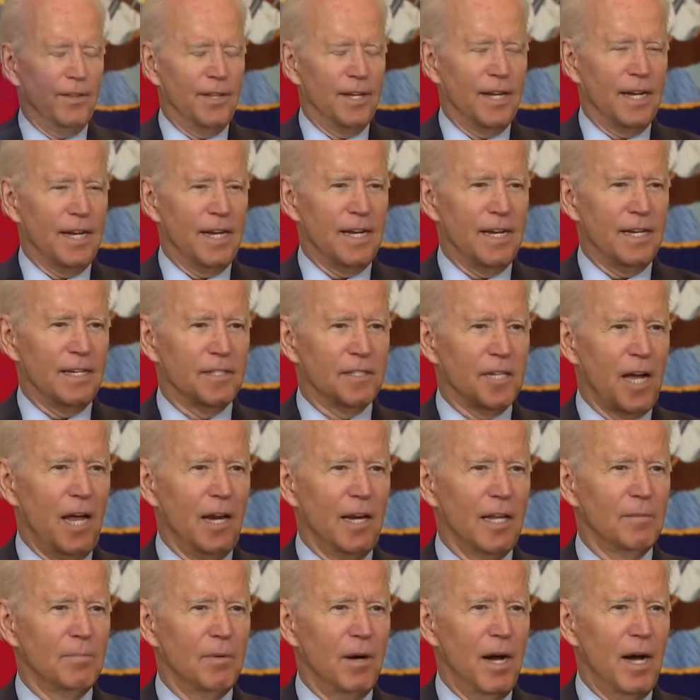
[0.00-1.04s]
The
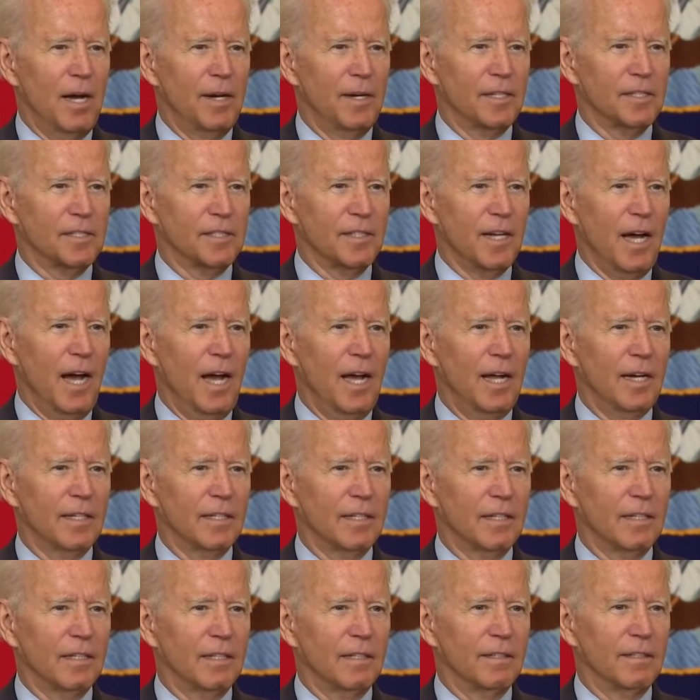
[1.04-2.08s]
Taliban is
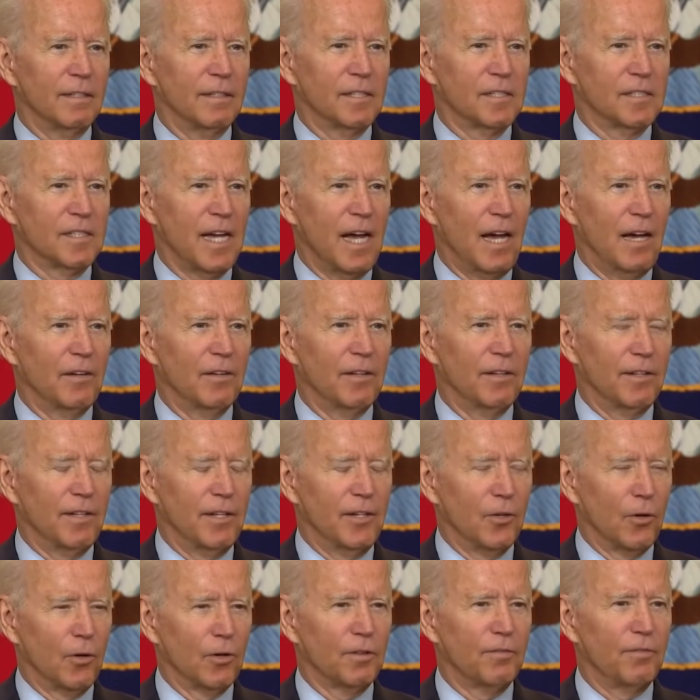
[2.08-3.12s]
not the South,
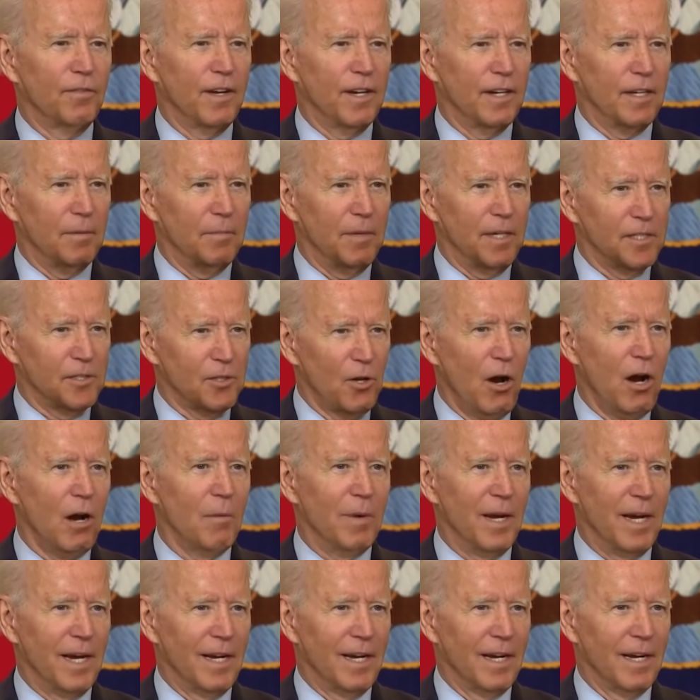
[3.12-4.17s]
the North Vietnamese
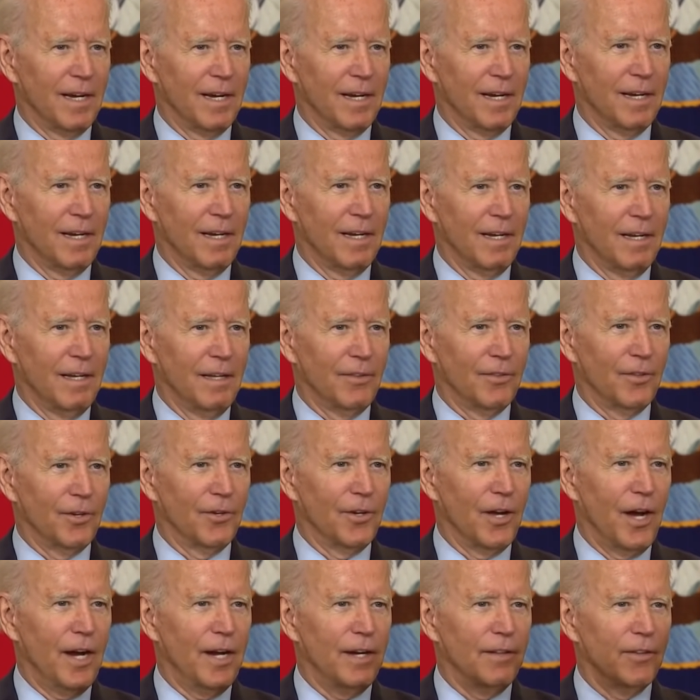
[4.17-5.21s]
army.
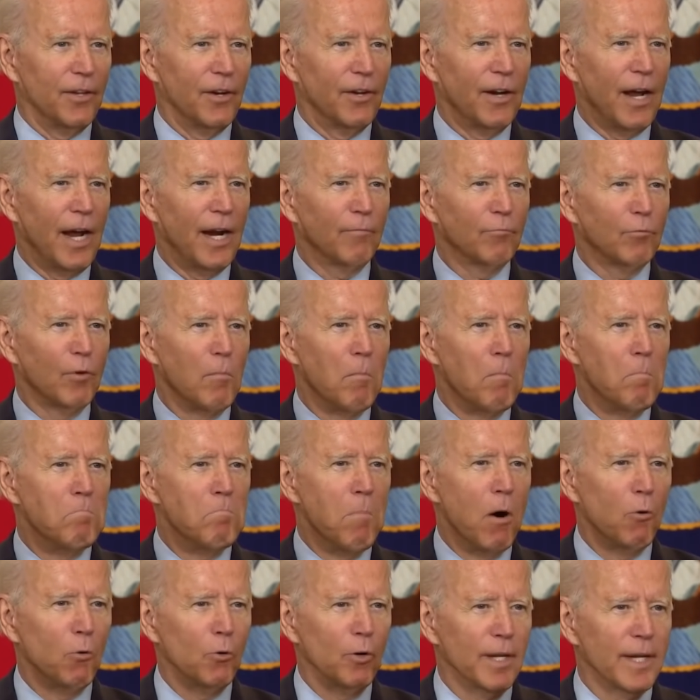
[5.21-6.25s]
They're not, they're not
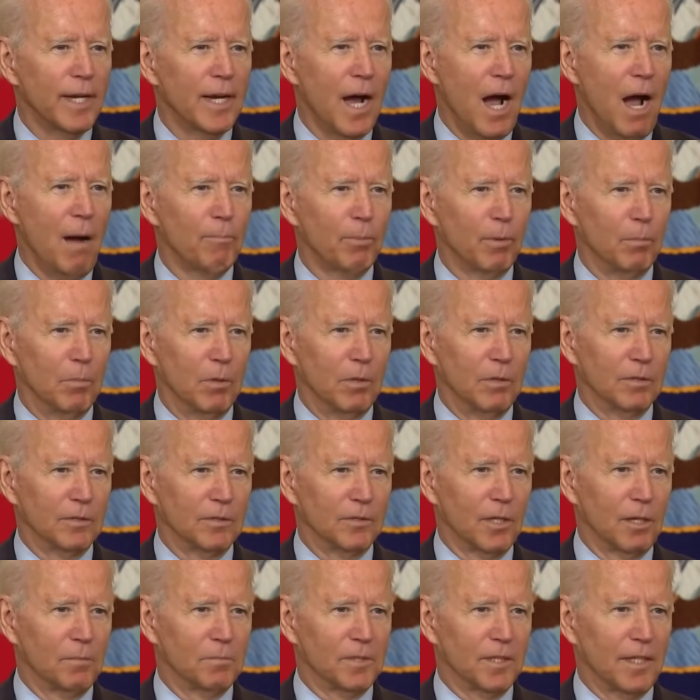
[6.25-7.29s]
remotely comparable
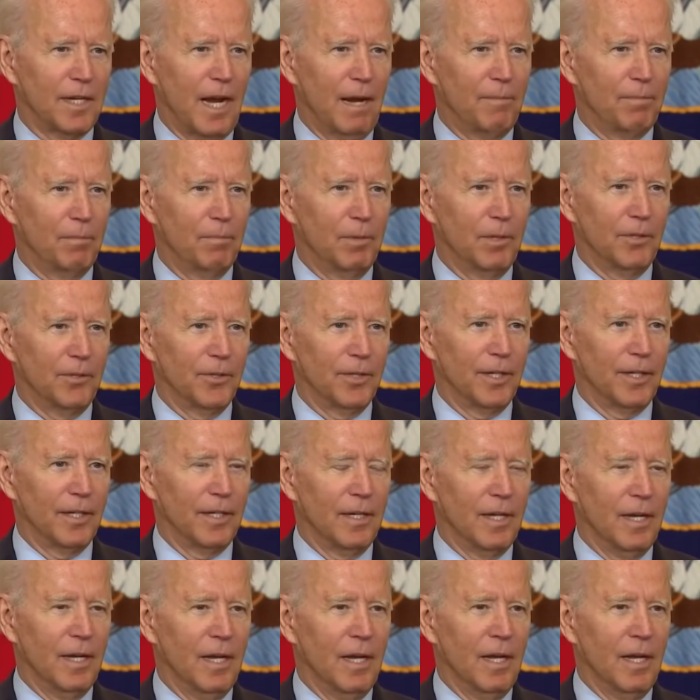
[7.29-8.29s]
in terms of capability.